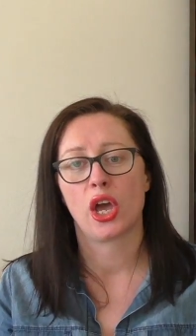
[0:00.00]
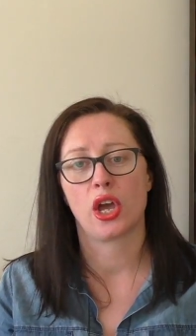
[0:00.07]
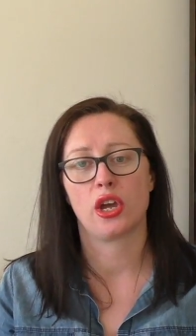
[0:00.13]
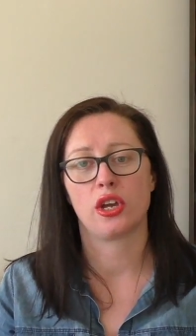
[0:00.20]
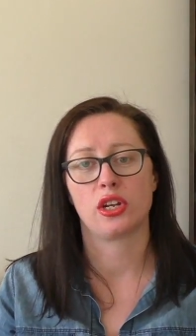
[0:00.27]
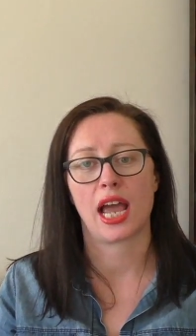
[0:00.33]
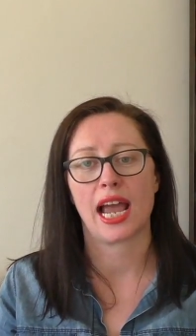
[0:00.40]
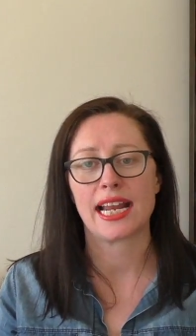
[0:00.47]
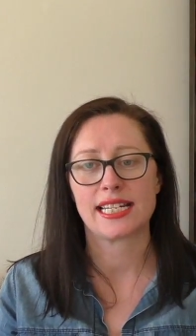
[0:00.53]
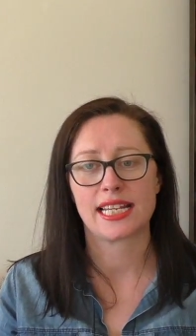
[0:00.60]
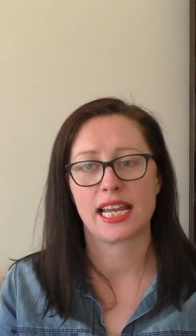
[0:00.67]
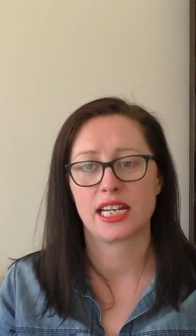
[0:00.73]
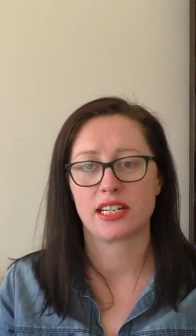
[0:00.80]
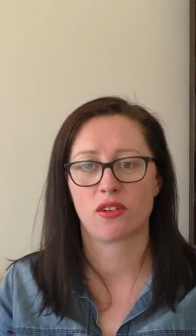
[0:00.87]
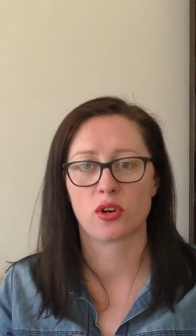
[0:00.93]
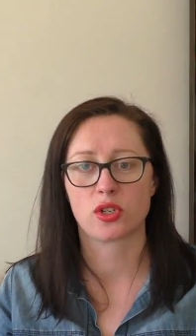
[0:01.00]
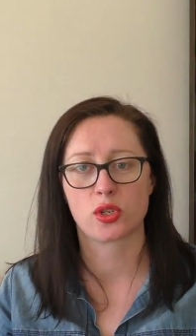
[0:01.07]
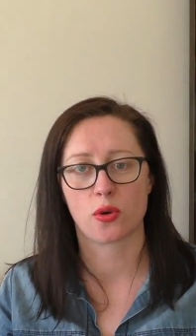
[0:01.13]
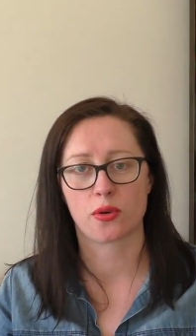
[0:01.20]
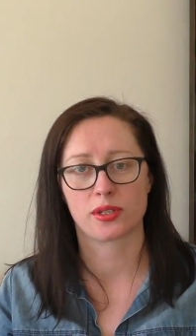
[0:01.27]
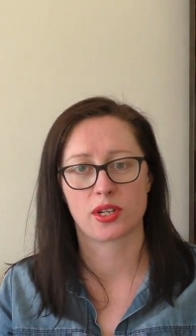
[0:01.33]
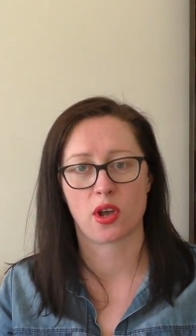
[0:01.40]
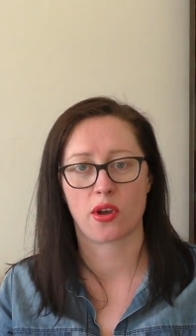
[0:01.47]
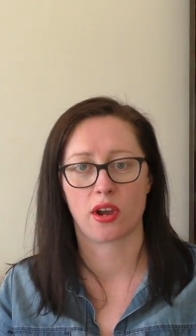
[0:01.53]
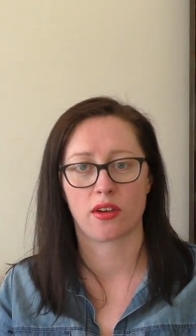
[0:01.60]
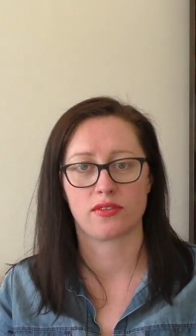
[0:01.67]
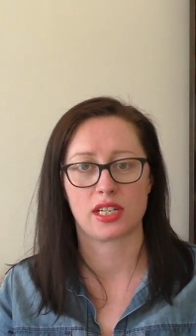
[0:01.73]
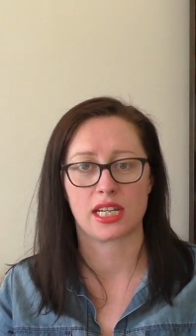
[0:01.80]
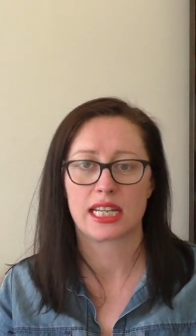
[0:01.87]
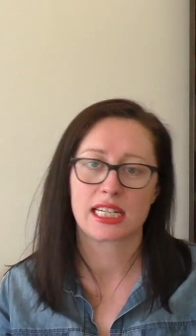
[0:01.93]
Her eighteen-year-old daughter's gone off
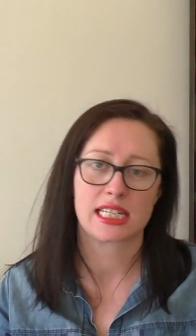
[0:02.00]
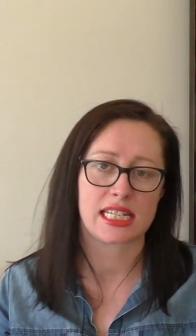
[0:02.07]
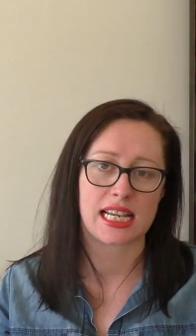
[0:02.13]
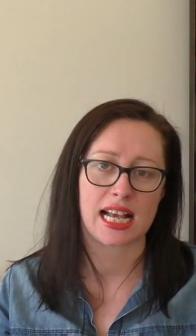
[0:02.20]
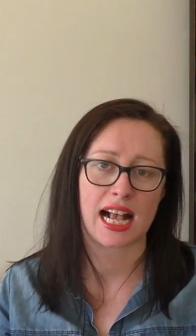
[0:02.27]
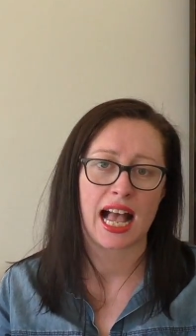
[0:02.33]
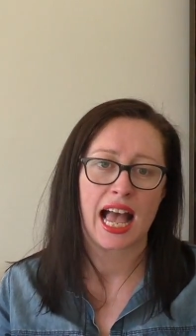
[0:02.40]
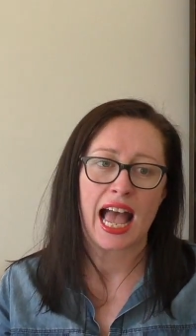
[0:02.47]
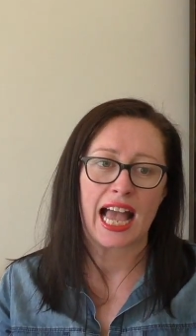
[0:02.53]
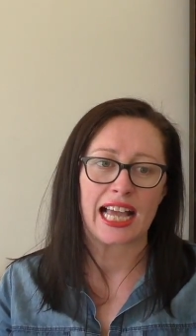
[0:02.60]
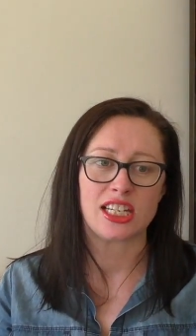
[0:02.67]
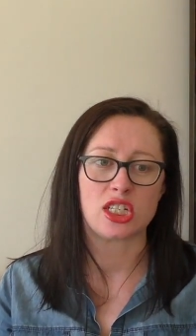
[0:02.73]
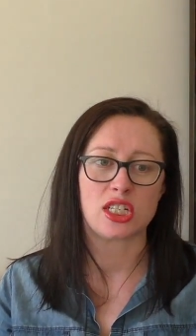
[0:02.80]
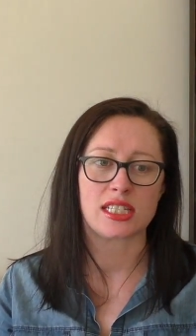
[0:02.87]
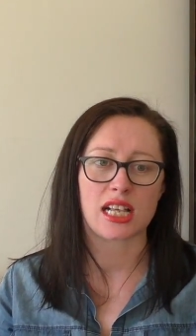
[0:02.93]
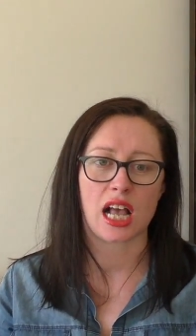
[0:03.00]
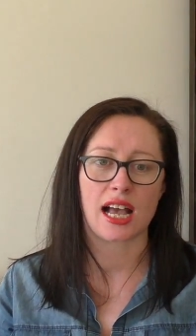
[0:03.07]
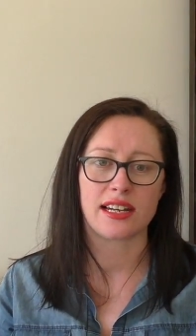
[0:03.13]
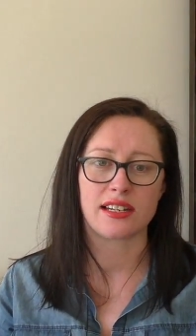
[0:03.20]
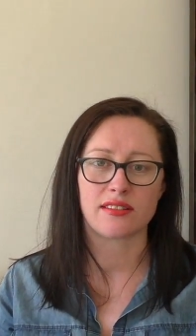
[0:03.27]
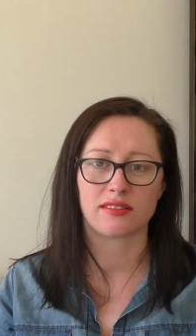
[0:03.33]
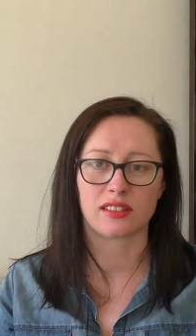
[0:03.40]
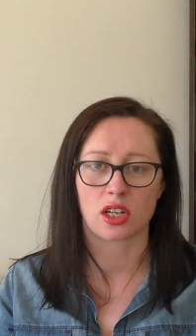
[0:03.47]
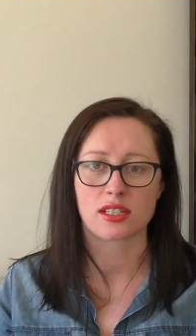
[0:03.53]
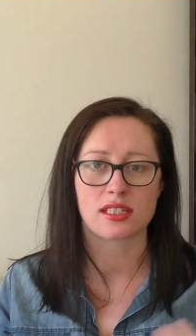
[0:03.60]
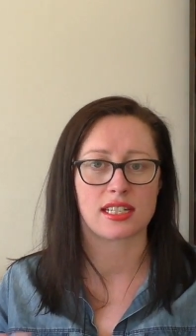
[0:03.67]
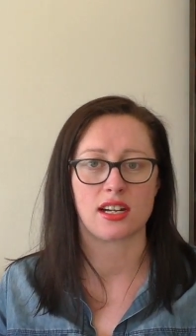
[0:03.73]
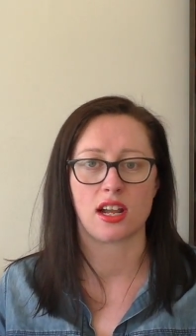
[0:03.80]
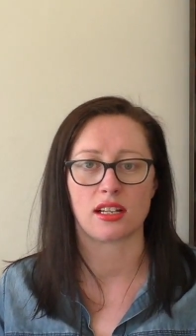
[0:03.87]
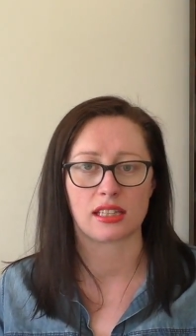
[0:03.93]
to India, and she's kind of lost
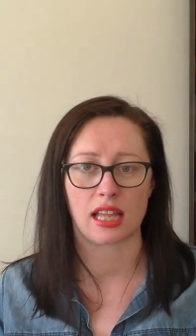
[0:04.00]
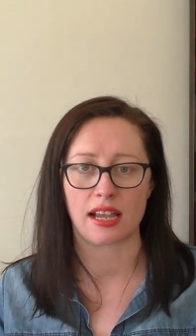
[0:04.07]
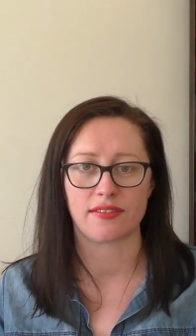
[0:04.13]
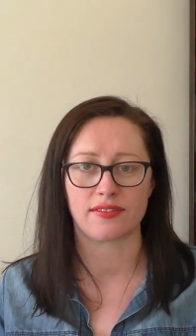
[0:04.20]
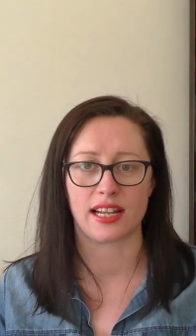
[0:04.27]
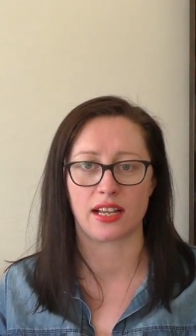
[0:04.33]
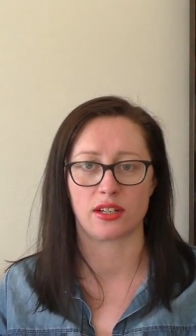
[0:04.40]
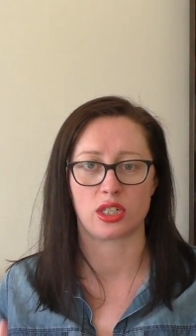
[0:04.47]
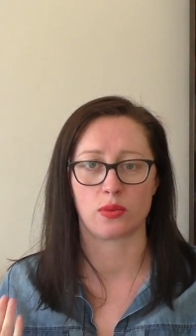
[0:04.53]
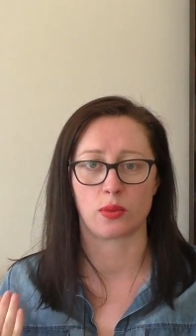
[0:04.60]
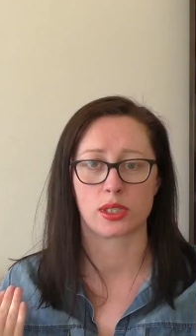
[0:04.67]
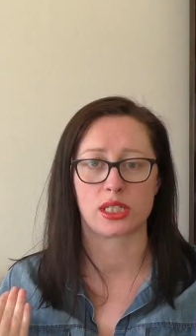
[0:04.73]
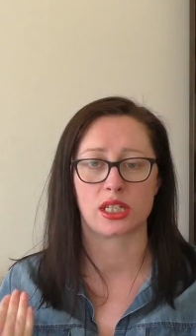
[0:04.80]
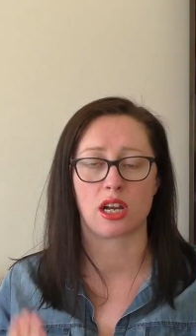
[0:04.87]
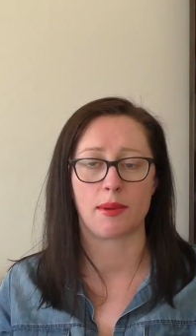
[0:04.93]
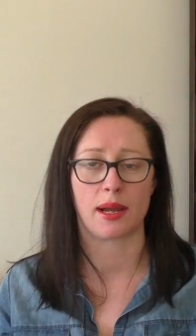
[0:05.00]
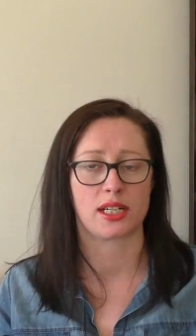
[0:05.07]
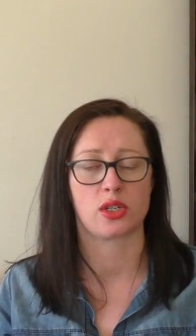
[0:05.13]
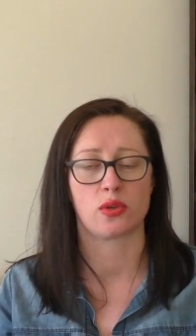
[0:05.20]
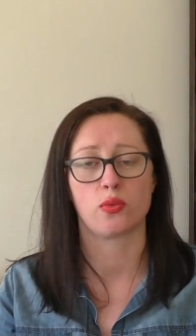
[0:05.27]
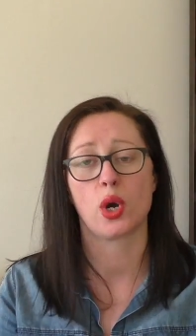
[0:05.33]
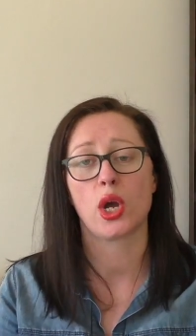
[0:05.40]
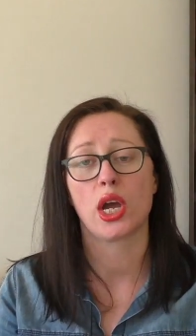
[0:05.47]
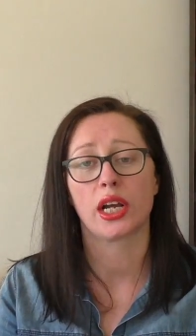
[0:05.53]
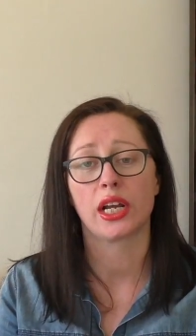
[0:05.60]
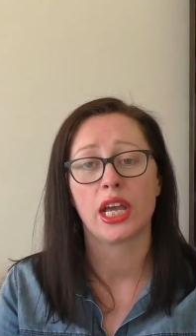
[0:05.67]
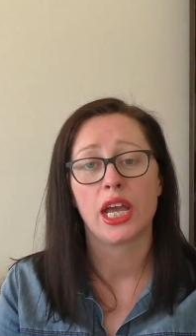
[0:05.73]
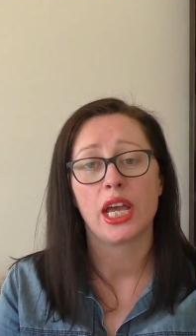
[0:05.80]
in her life now. She wants to go back to work.